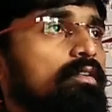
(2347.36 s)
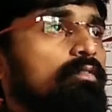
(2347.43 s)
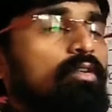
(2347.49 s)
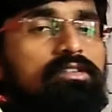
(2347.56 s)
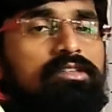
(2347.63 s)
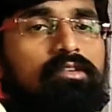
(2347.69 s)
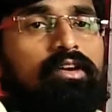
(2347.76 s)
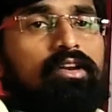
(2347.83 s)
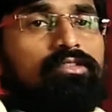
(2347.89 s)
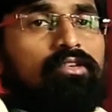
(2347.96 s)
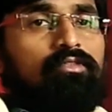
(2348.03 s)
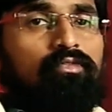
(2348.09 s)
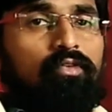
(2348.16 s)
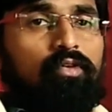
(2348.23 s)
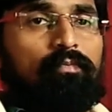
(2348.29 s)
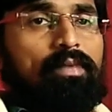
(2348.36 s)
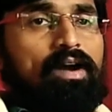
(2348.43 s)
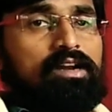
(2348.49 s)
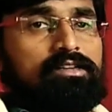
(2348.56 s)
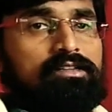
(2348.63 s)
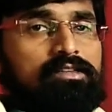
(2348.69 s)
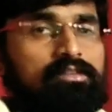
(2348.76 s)
watch the videos of 4
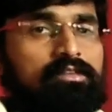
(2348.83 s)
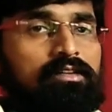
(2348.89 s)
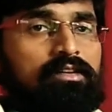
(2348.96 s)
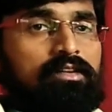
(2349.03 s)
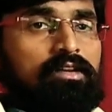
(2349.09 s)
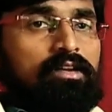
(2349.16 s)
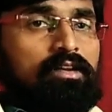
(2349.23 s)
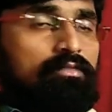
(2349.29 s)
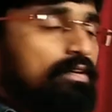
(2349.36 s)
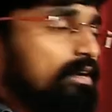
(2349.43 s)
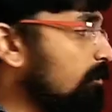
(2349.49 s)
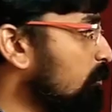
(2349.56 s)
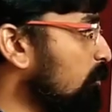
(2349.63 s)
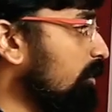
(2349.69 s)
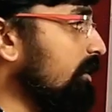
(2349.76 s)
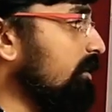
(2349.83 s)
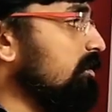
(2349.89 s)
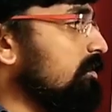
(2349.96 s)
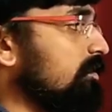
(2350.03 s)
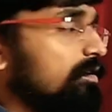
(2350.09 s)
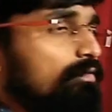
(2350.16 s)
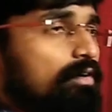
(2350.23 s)
parts. We are
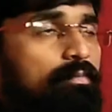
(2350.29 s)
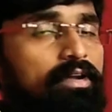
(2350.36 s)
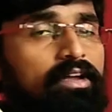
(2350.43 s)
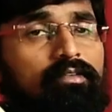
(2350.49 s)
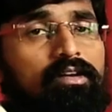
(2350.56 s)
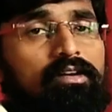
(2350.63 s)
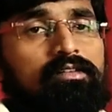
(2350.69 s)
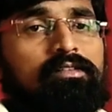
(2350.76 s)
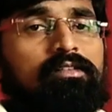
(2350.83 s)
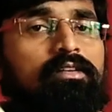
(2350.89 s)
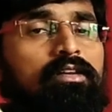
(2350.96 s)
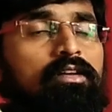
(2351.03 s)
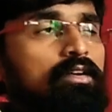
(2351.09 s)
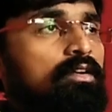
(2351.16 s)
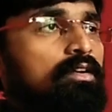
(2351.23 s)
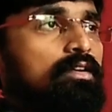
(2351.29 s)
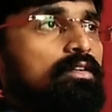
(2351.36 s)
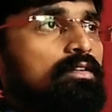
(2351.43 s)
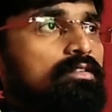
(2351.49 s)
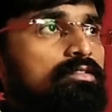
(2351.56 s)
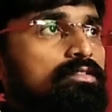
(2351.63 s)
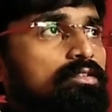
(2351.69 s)
uploading one by one.
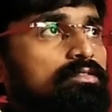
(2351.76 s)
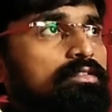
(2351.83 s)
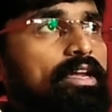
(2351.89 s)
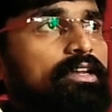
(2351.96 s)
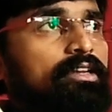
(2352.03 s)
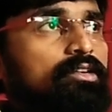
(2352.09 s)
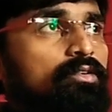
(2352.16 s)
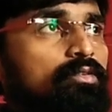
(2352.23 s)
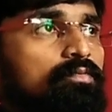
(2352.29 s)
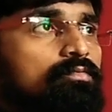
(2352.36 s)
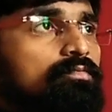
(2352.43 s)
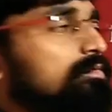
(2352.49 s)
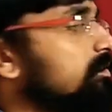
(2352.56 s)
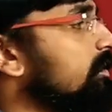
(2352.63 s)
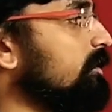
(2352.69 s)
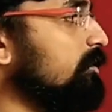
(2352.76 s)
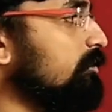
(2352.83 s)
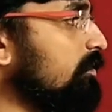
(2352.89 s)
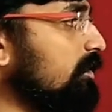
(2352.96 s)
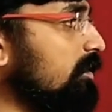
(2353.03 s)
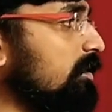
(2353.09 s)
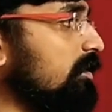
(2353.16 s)
So thank you
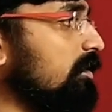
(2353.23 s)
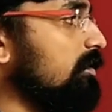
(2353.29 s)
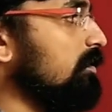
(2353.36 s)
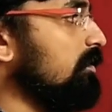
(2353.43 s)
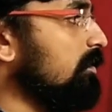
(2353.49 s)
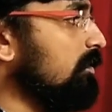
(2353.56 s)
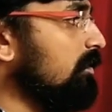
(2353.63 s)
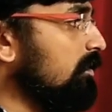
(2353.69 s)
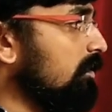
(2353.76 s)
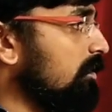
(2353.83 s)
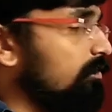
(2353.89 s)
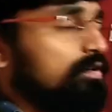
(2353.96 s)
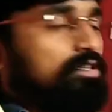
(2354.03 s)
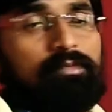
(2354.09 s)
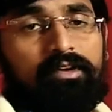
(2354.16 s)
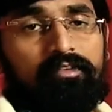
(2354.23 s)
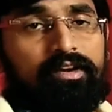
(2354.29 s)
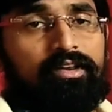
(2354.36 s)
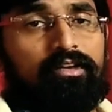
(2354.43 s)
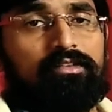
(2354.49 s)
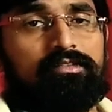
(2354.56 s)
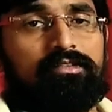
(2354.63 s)
for watching my
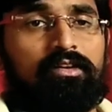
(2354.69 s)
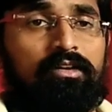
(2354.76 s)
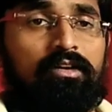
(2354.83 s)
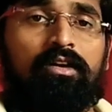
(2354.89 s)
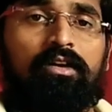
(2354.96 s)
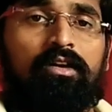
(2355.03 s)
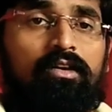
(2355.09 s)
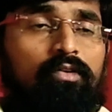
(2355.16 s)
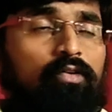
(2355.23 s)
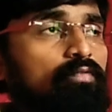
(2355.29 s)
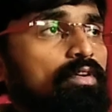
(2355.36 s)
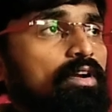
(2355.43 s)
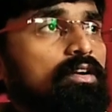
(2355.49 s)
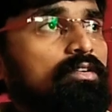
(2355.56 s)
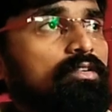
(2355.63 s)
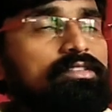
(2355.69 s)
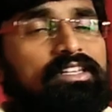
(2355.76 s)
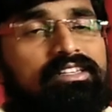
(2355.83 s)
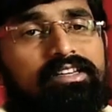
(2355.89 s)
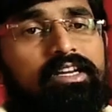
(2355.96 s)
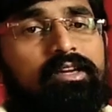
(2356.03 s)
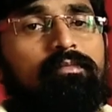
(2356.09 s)
videos. Don't forget to
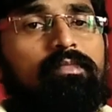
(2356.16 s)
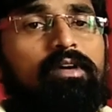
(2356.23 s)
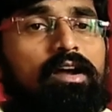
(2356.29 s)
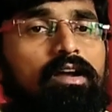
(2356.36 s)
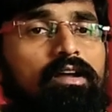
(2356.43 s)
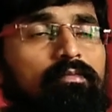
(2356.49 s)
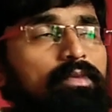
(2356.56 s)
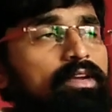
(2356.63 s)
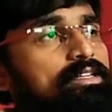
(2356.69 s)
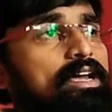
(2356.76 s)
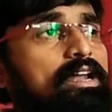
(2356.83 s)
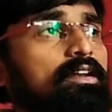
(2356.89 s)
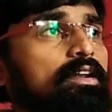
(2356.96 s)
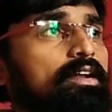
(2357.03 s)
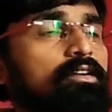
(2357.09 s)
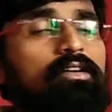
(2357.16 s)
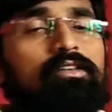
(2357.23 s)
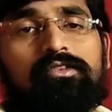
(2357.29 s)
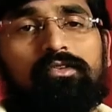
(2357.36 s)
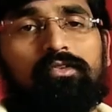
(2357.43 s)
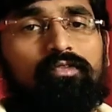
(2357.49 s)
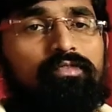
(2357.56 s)
subscribe my channel and
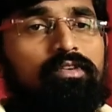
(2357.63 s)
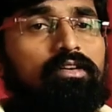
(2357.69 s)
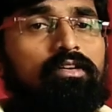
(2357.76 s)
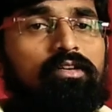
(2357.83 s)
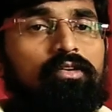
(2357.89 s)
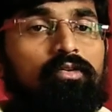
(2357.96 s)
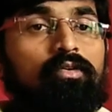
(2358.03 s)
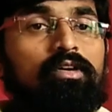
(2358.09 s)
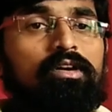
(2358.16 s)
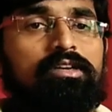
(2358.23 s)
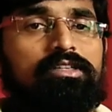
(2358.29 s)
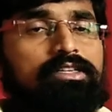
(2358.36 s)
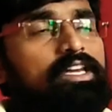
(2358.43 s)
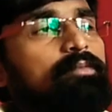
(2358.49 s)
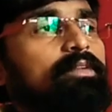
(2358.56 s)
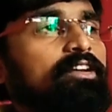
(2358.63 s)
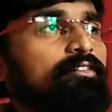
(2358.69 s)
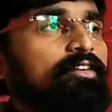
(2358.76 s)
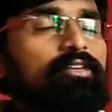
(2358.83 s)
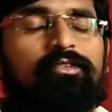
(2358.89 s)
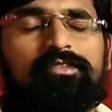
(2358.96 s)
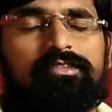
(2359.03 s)
also don't forget to share my
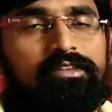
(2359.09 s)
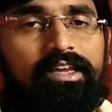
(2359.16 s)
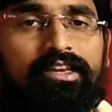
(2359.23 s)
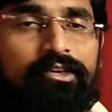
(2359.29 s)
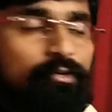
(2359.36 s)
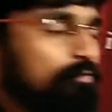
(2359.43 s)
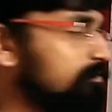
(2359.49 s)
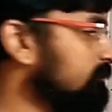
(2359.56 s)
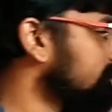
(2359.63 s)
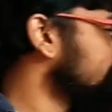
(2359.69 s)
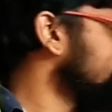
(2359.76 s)
videos. Thank you.